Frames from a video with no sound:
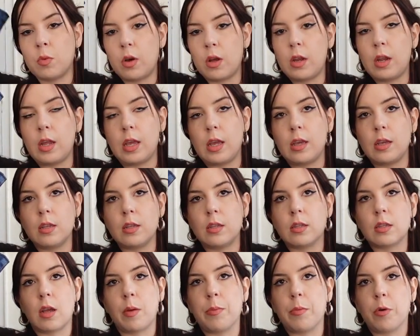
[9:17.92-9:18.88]
one
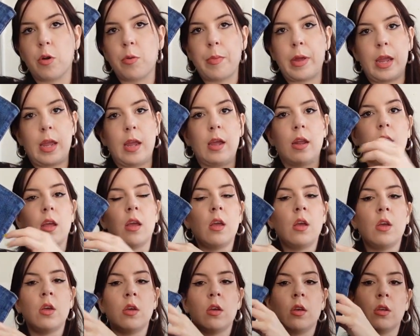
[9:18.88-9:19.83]
is a mermaid
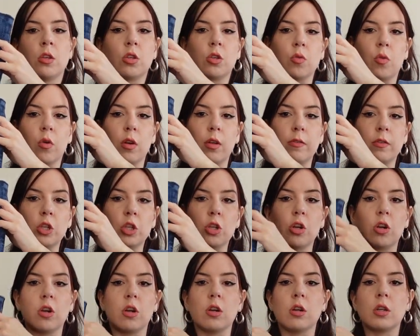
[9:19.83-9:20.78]
sort of
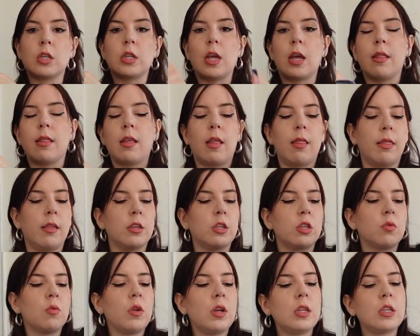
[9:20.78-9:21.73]
skirt, and then
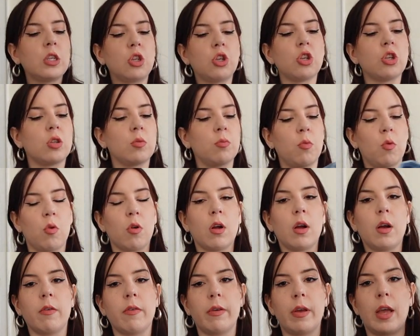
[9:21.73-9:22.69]
this one is just more
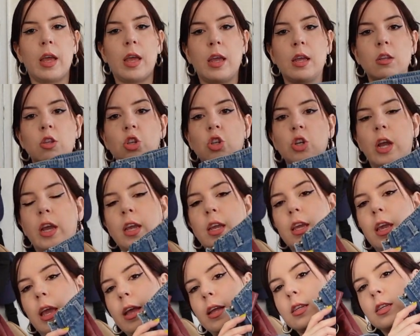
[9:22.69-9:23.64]
of a
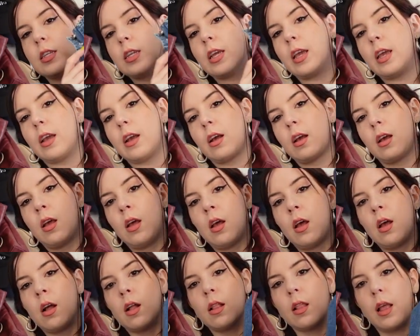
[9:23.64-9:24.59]
gigantic,
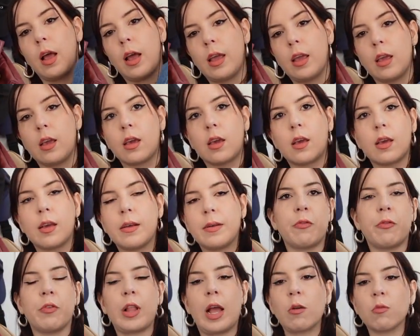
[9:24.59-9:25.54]
like
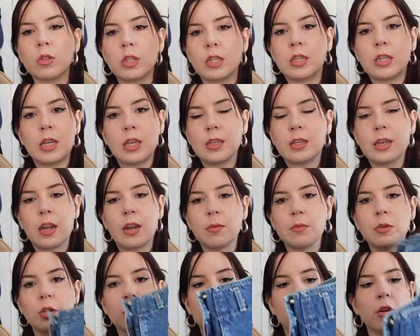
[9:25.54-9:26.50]
flouncy
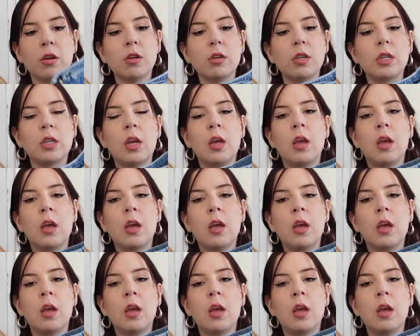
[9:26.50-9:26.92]
denim skirt.